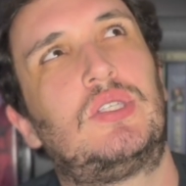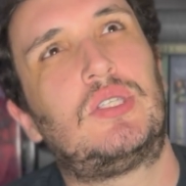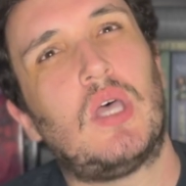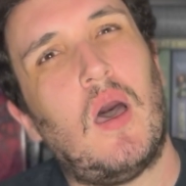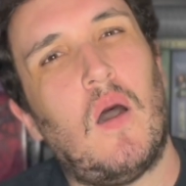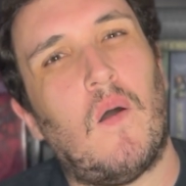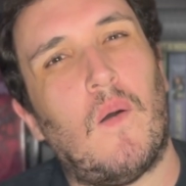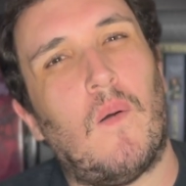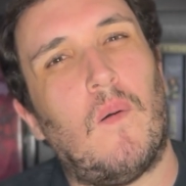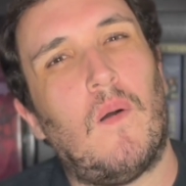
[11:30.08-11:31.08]

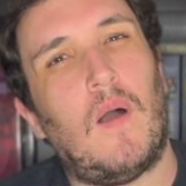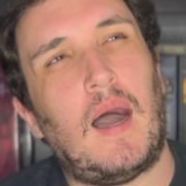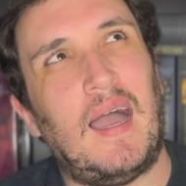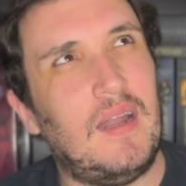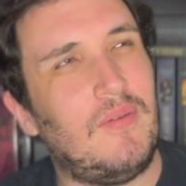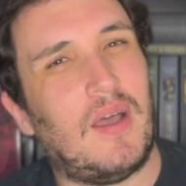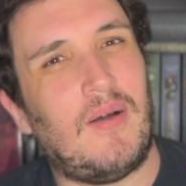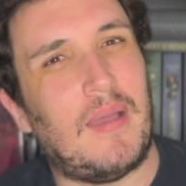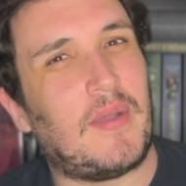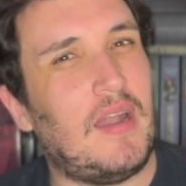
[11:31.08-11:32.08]
So, I don't know.
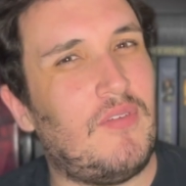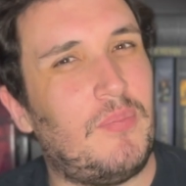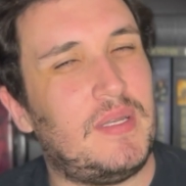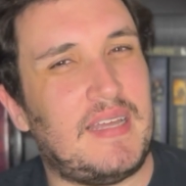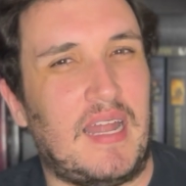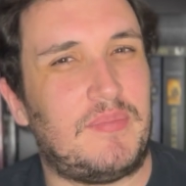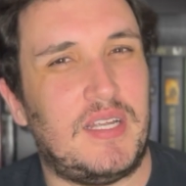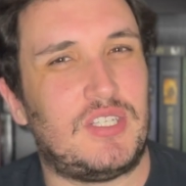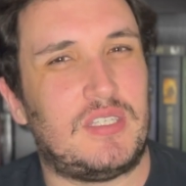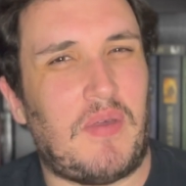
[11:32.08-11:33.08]
I'm kind of open to
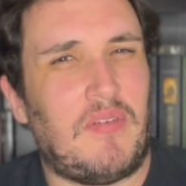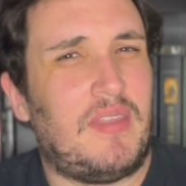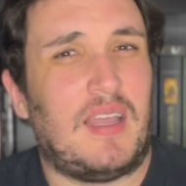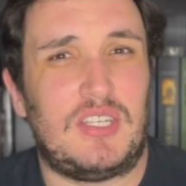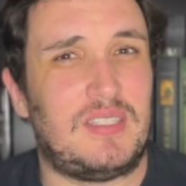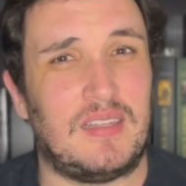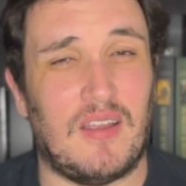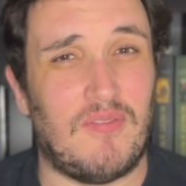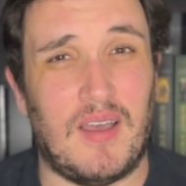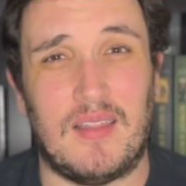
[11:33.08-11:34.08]
adaptations of everything. I just think
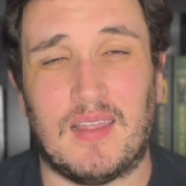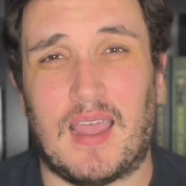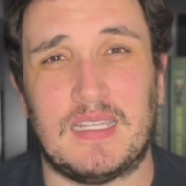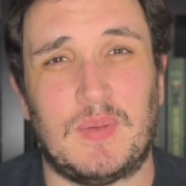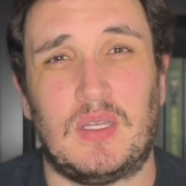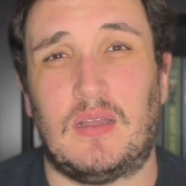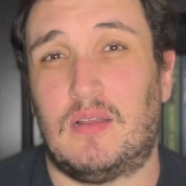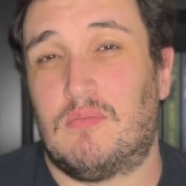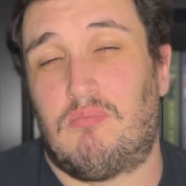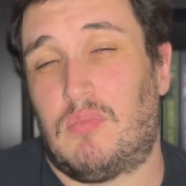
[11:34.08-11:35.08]
they're fun. Like, I spend
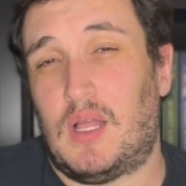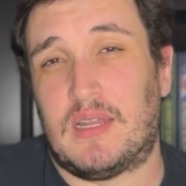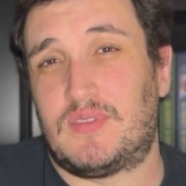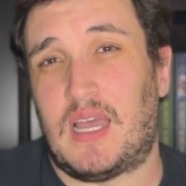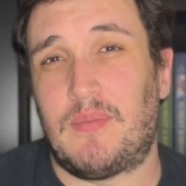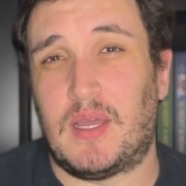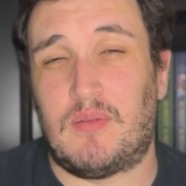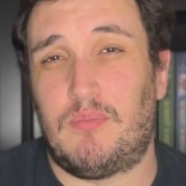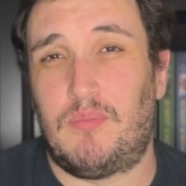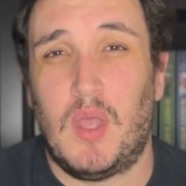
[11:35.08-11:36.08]
a lot of time kind
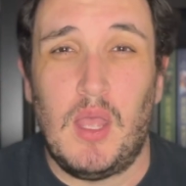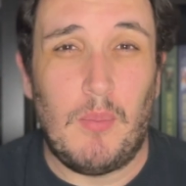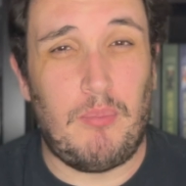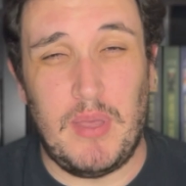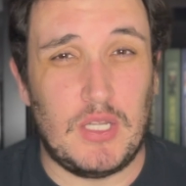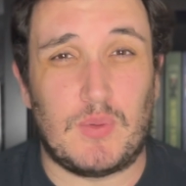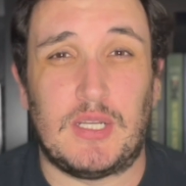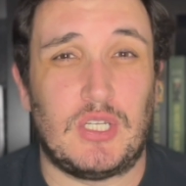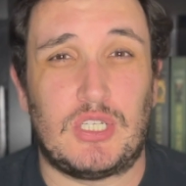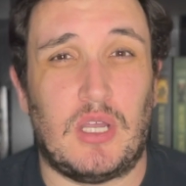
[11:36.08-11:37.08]
of binge
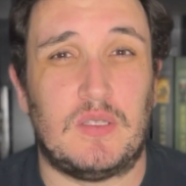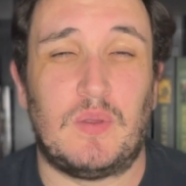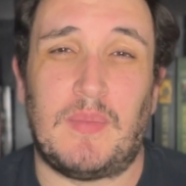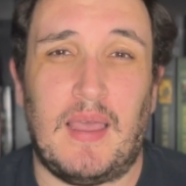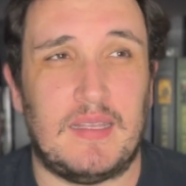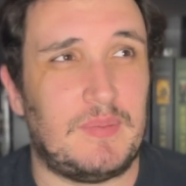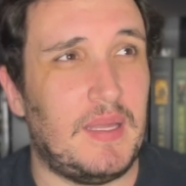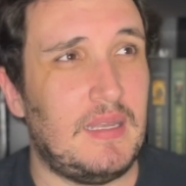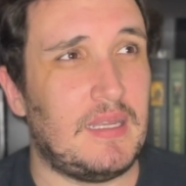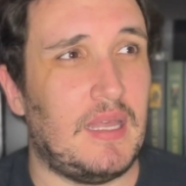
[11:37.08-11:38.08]
watching shows with my
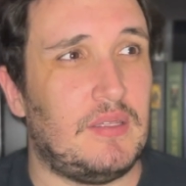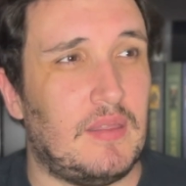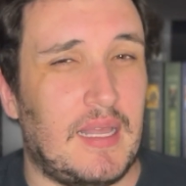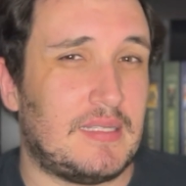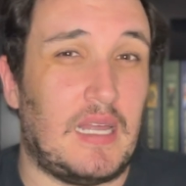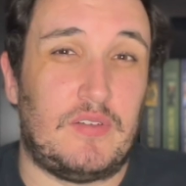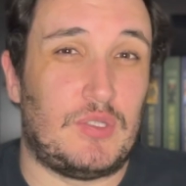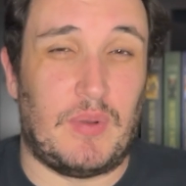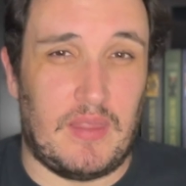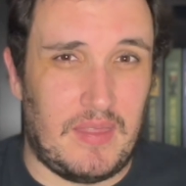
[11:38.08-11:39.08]
husband, and that's kind of just
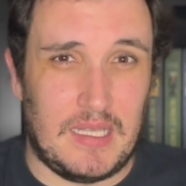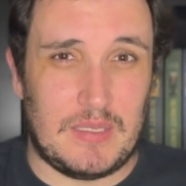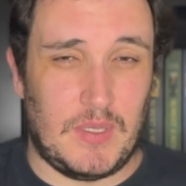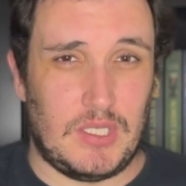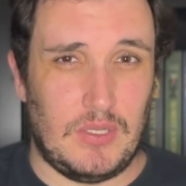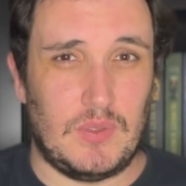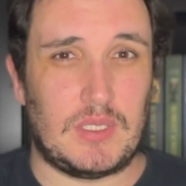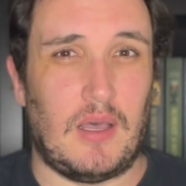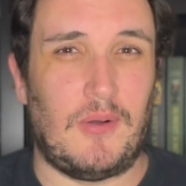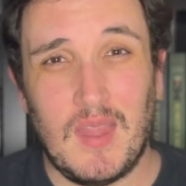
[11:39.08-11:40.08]
one of the things that we do.
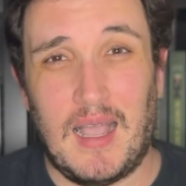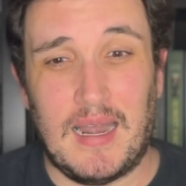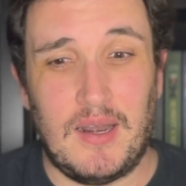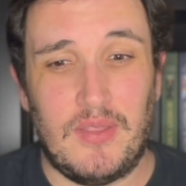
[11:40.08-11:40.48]
So, I don't know.